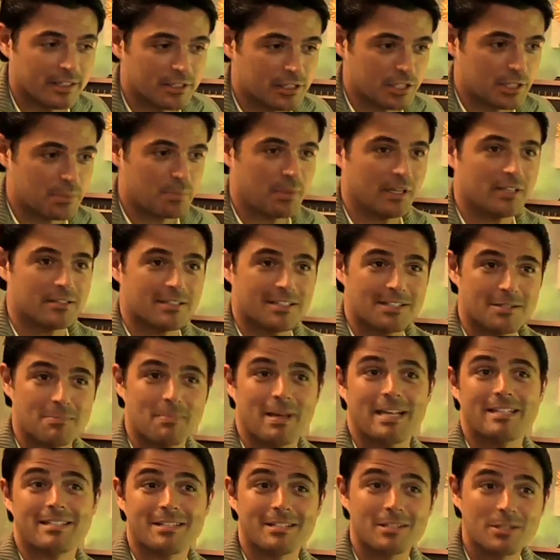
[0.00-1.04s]
that just because a
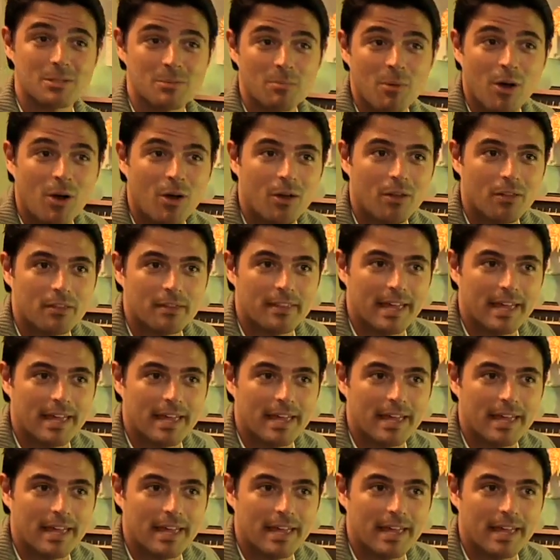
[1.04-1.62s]
space is small,